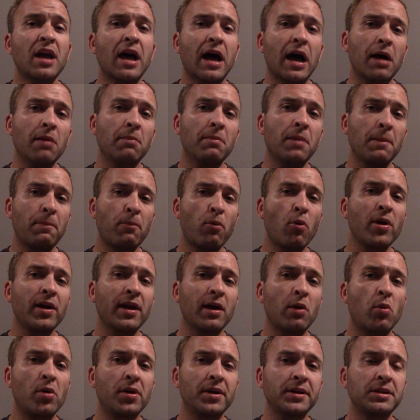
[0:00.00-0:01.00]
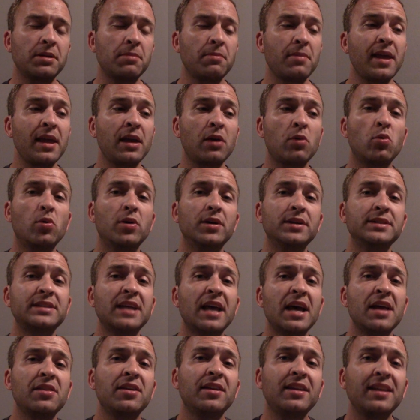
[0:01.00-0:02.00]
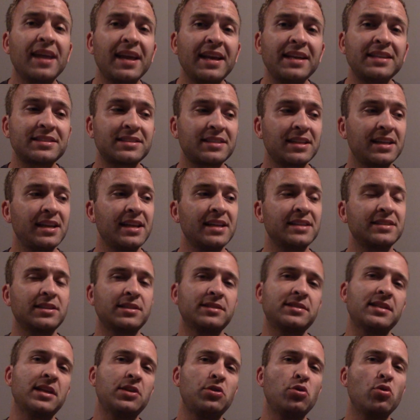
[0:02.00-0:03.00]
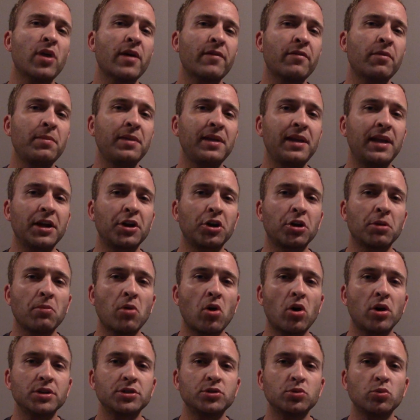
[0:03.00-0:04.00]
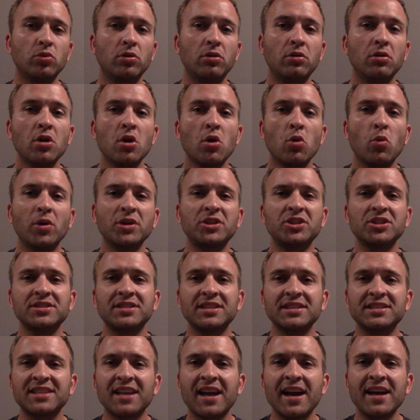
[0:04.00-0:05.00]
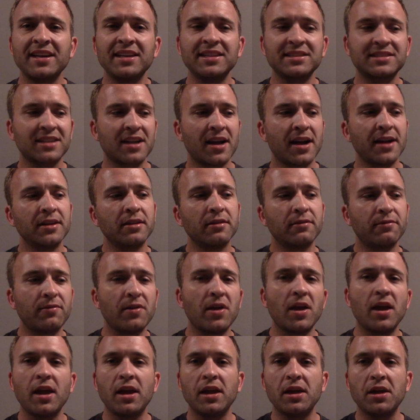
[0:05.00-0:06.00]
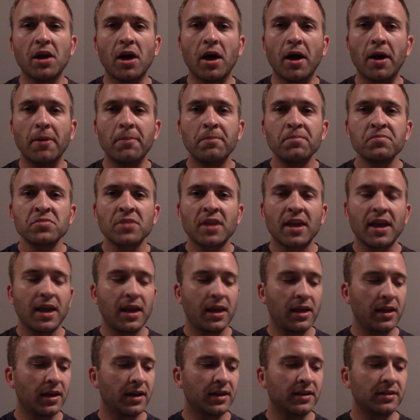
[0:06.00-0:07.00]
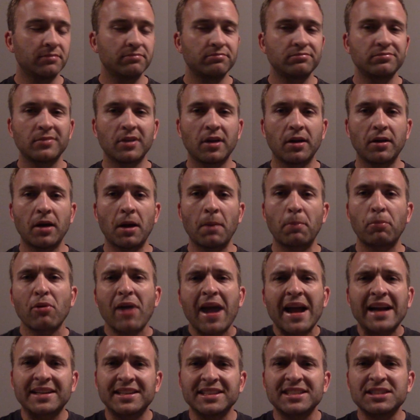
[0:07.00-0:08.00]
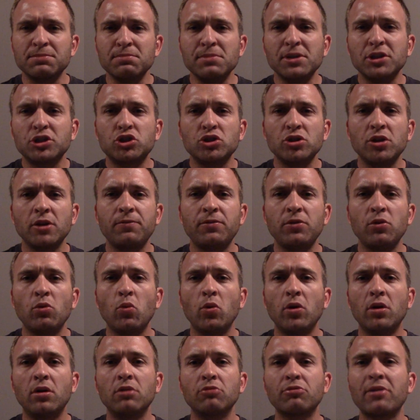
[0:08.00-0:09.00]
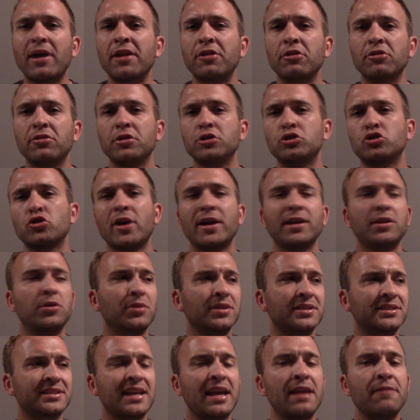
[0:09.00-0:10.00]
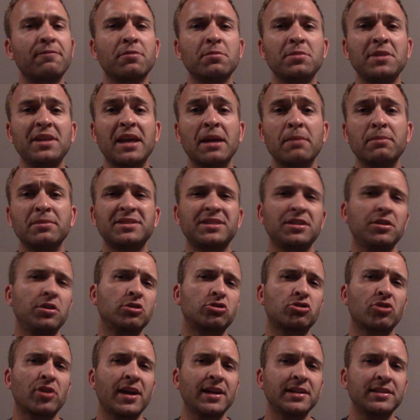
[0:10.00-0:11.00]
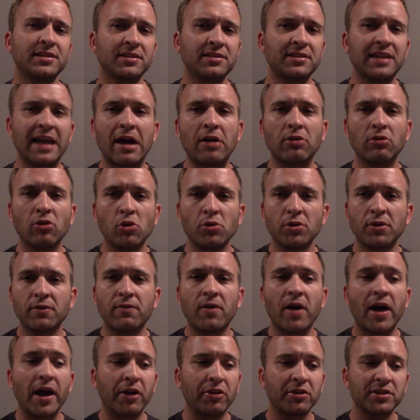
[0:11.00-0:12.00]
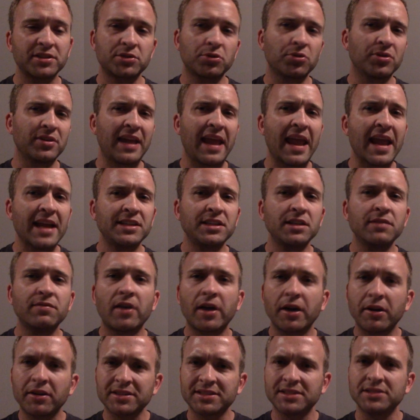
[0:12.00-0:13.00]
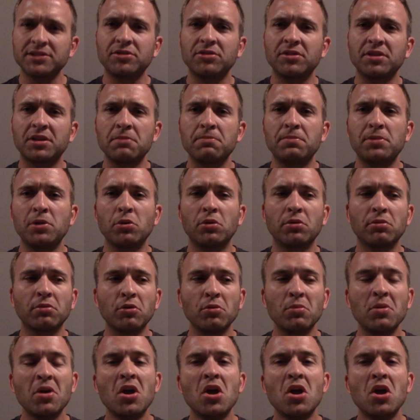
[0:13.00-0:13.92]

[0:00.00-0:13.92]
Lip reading: my point I wanted to make was the nice thing is they do have a beginner module, which is designed as kind of a practice mission, if you will. Rather than trying to escape from the embassy, you're trying to download a virus or an antivirus into the computer room.